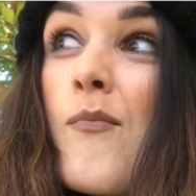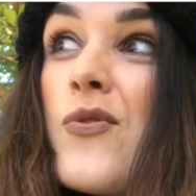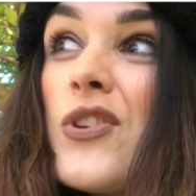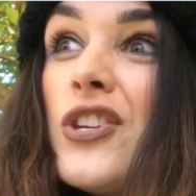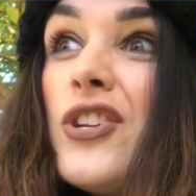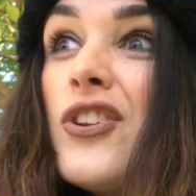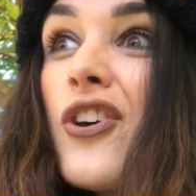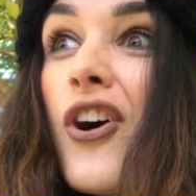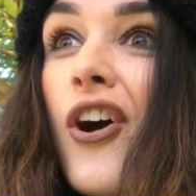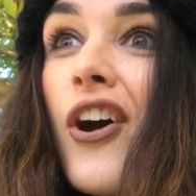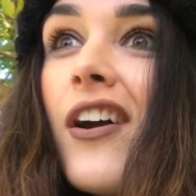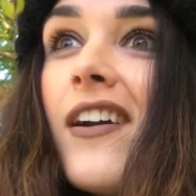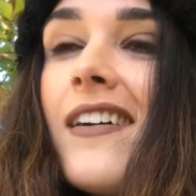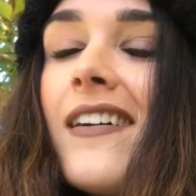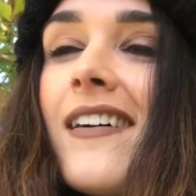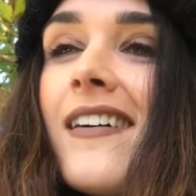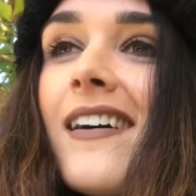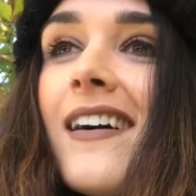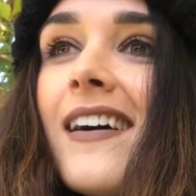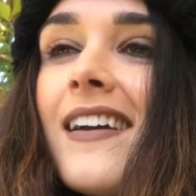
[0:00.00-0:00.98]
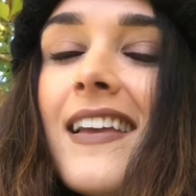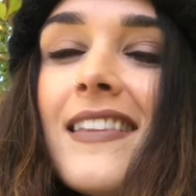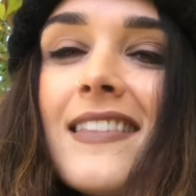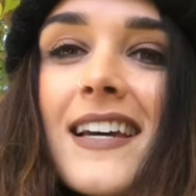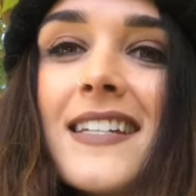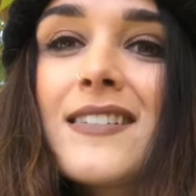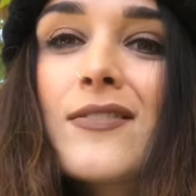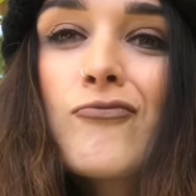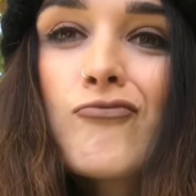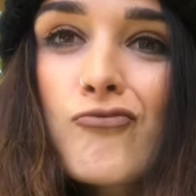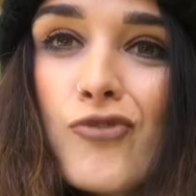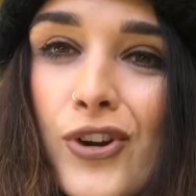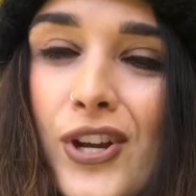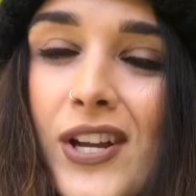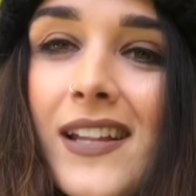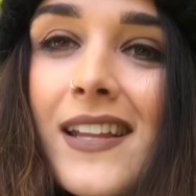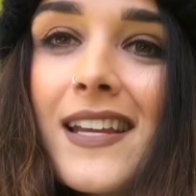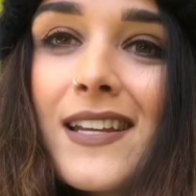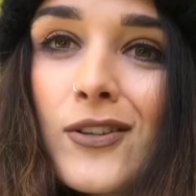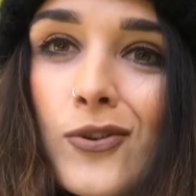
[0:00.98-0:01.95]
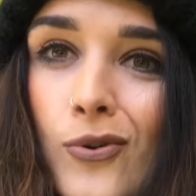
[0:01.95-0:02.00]
You know, there's some
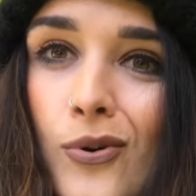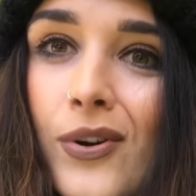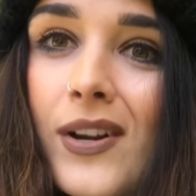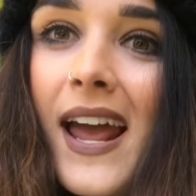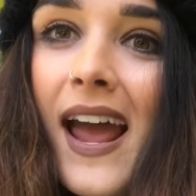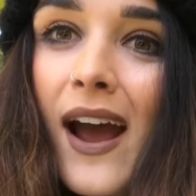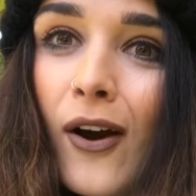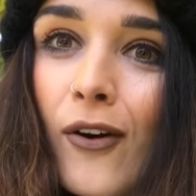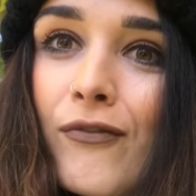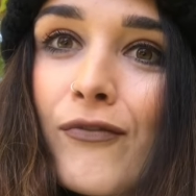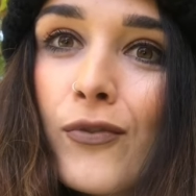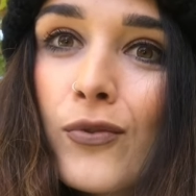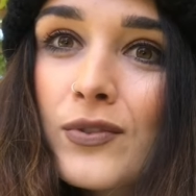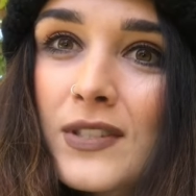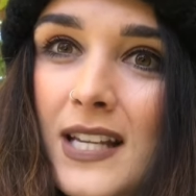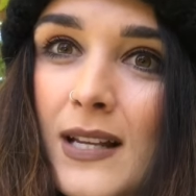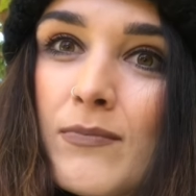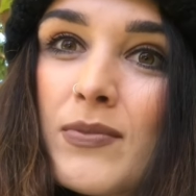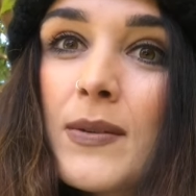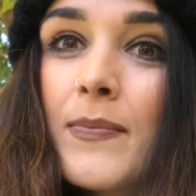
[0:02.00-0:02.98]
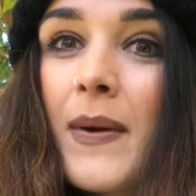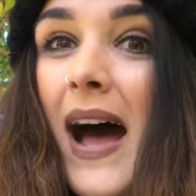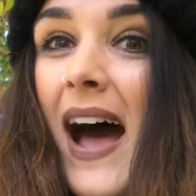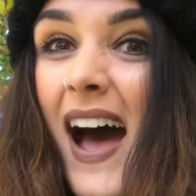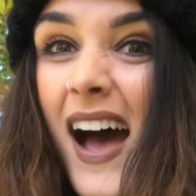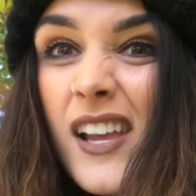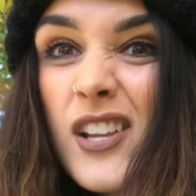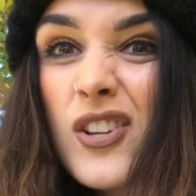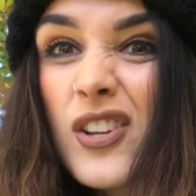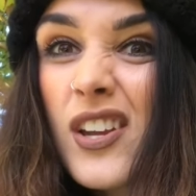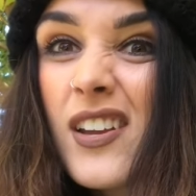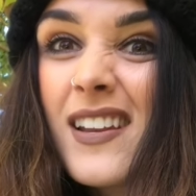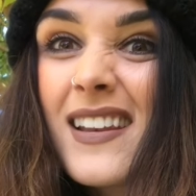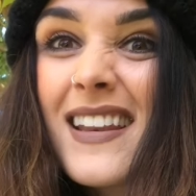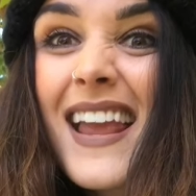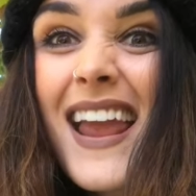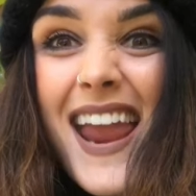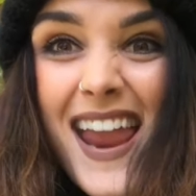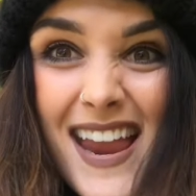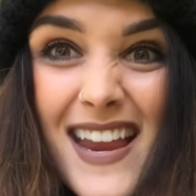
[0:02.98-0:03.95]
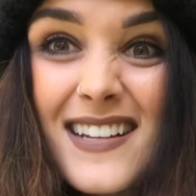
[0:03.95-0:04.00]
really good, helpful tips about how you can
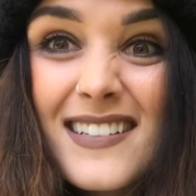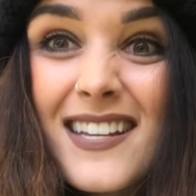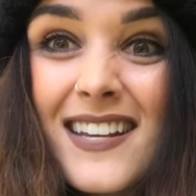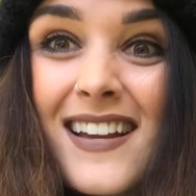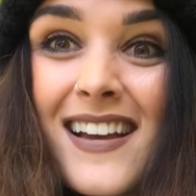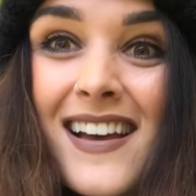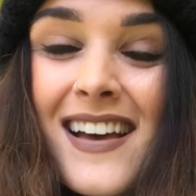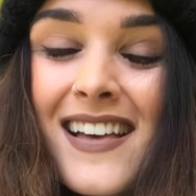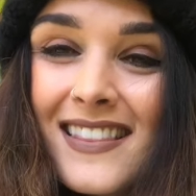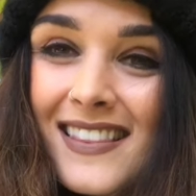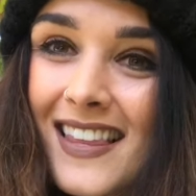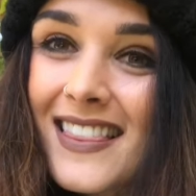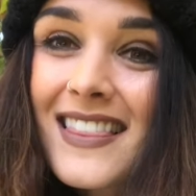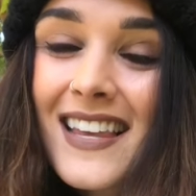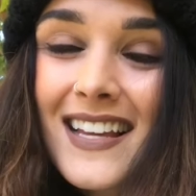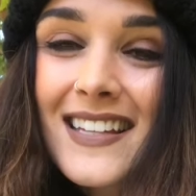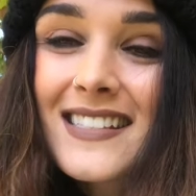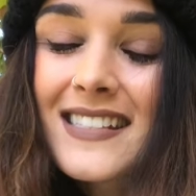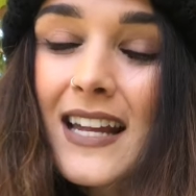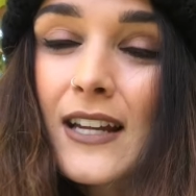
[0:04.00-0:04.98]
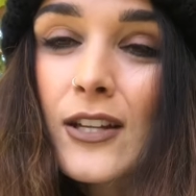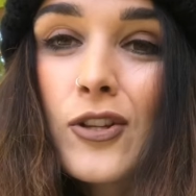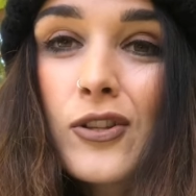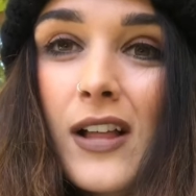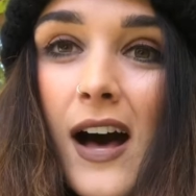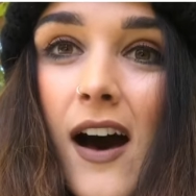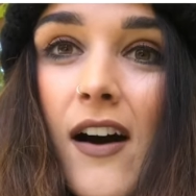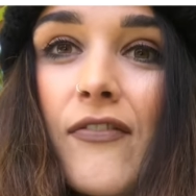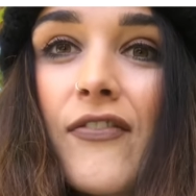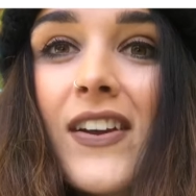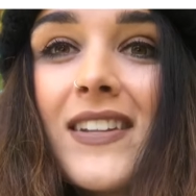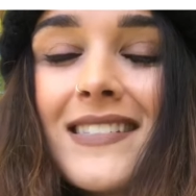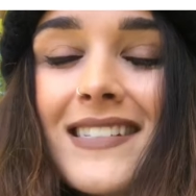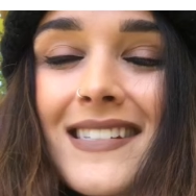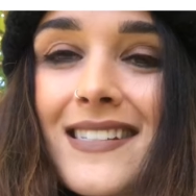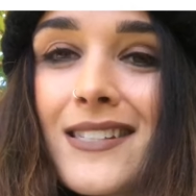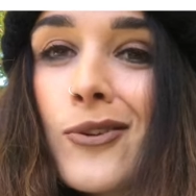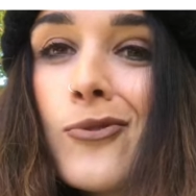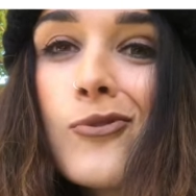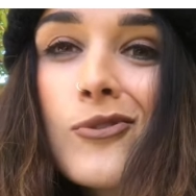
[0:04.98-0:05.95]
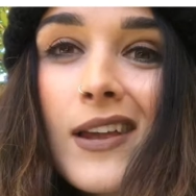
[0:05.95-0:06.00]
eat the things that you love and
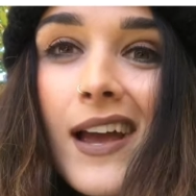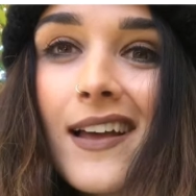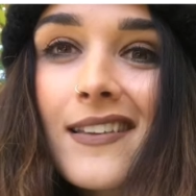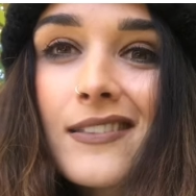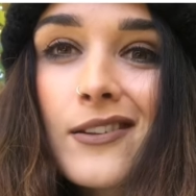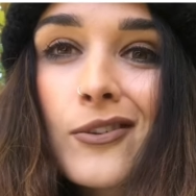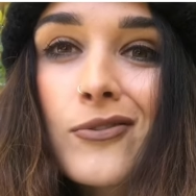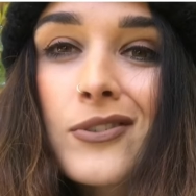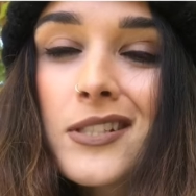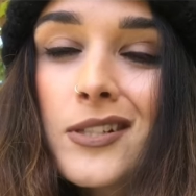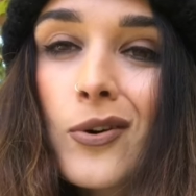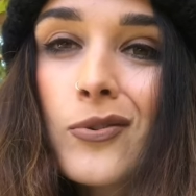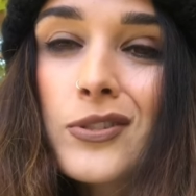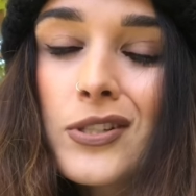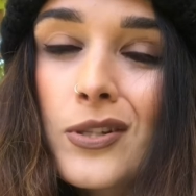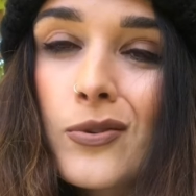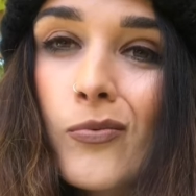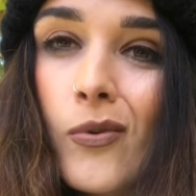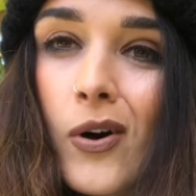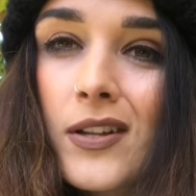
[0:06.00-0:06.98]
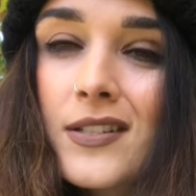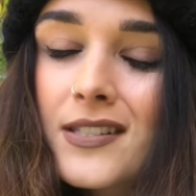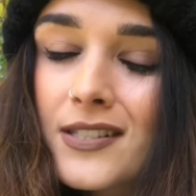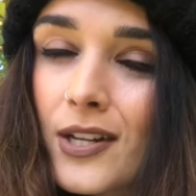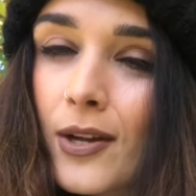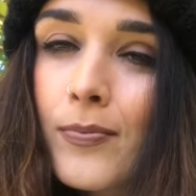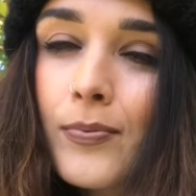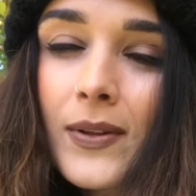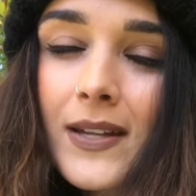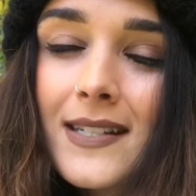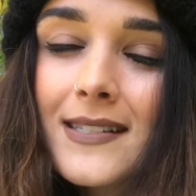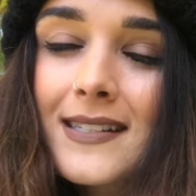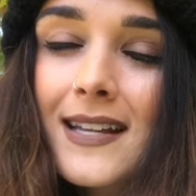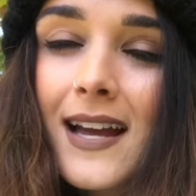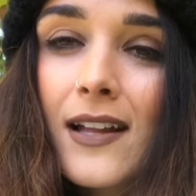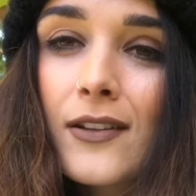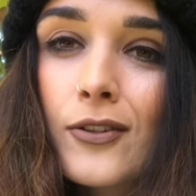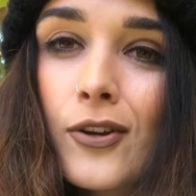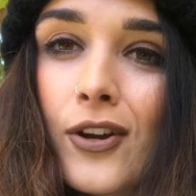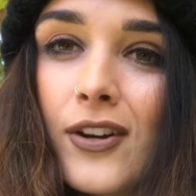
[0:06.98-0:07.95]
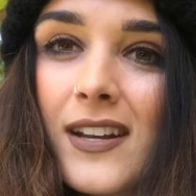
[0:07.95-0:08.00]
still get the results you want. So please
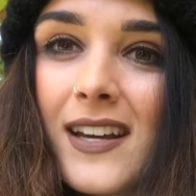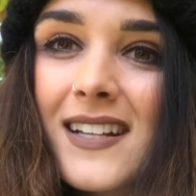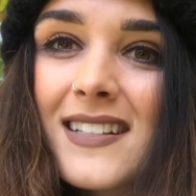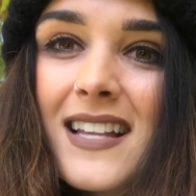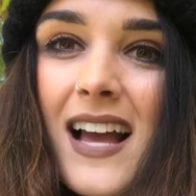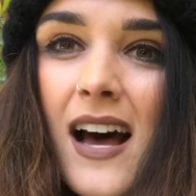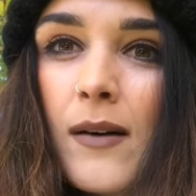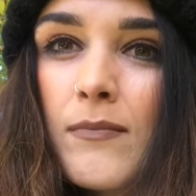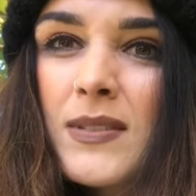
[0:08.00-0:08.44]
download it.